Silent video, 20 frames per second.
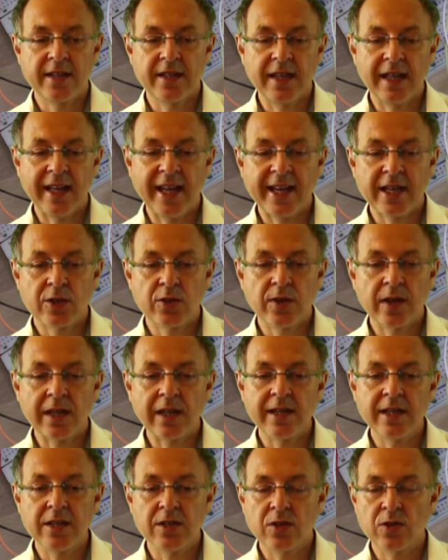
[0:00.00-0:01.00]

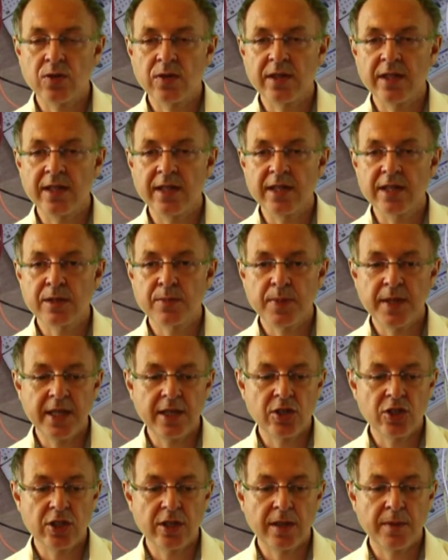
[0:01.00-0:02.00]
electrically to the ESP
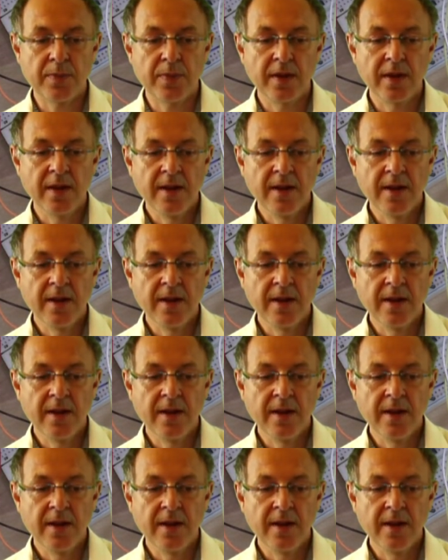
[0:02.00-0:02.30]
chip.